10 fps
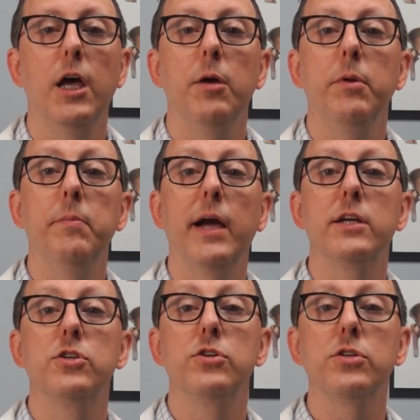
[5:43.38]
BMAC
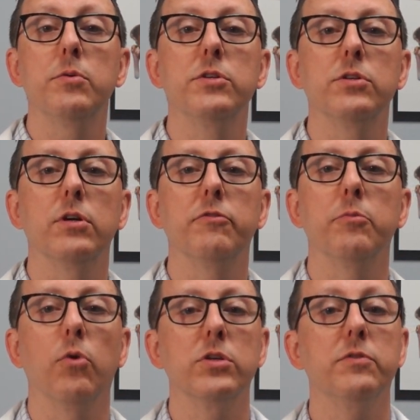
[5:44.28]
is usually reserved for
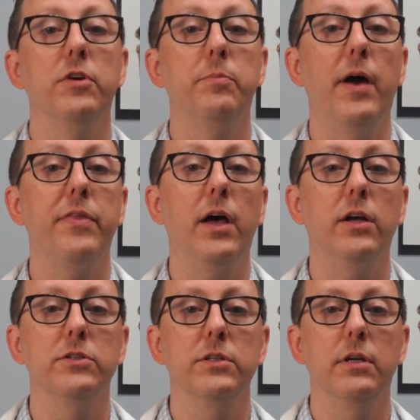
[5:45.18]
more severe
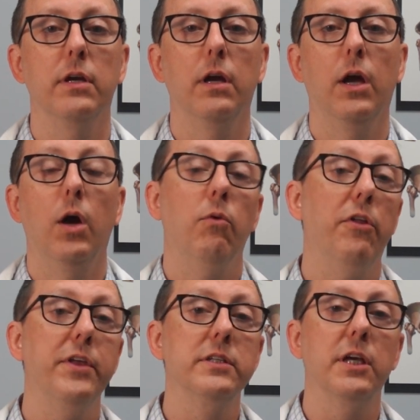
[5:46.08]
pathology,
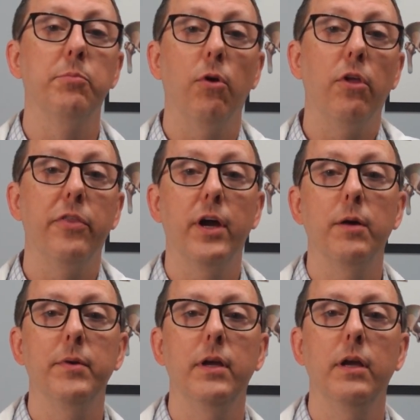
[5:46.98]
while things like
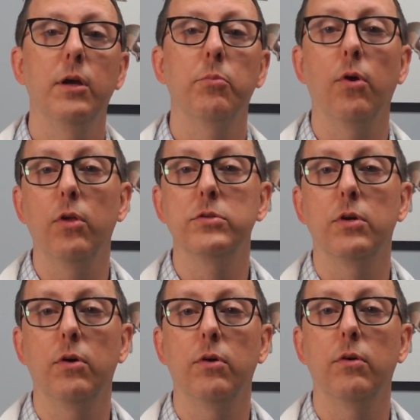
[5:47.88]
prolotherapy,
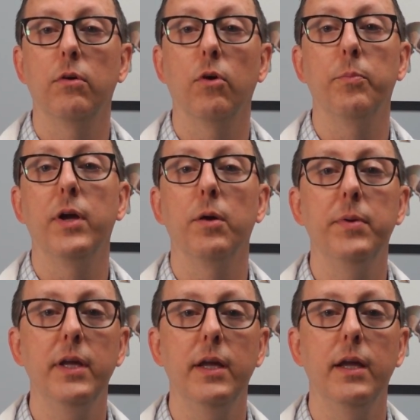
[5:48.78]
prolozone, or
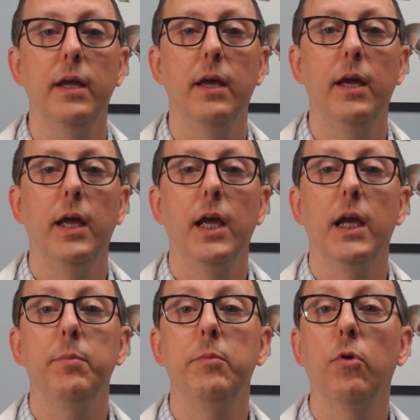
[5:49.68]
PRP
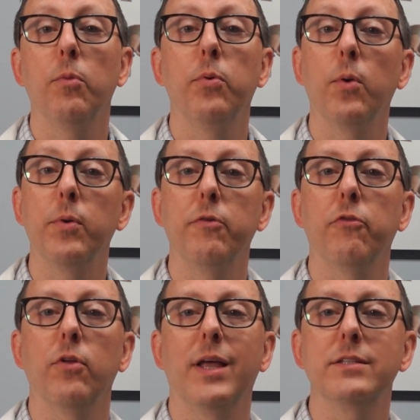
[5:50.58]
can be more appropriate
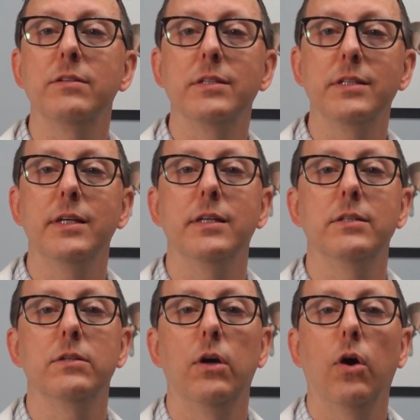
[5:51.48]
for lesser
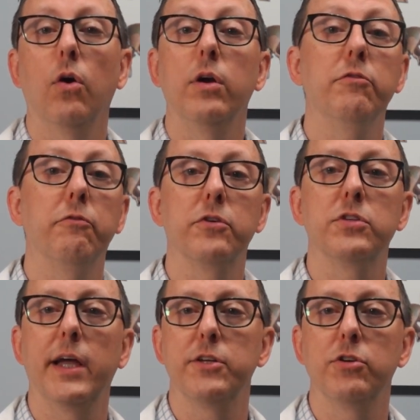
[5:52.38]
disease or even
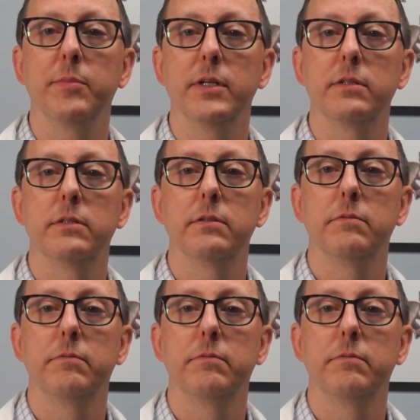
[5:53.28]
first-line treatments.